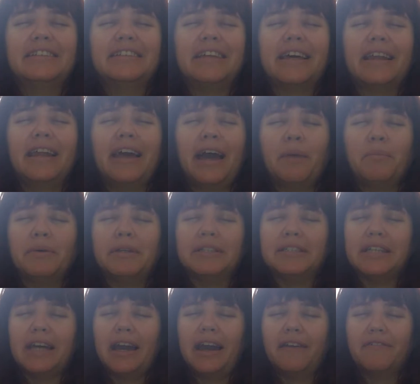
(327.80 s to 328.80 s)
that
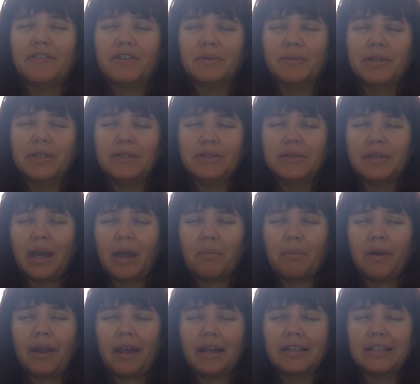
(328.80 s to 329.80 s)
happens after we do that
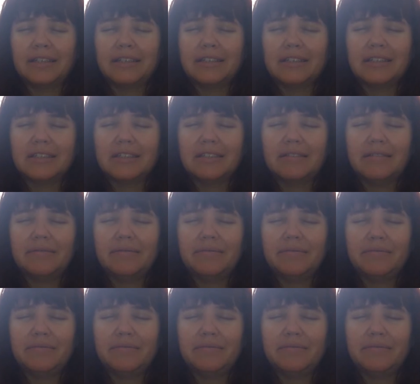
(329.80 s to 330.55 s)
practice.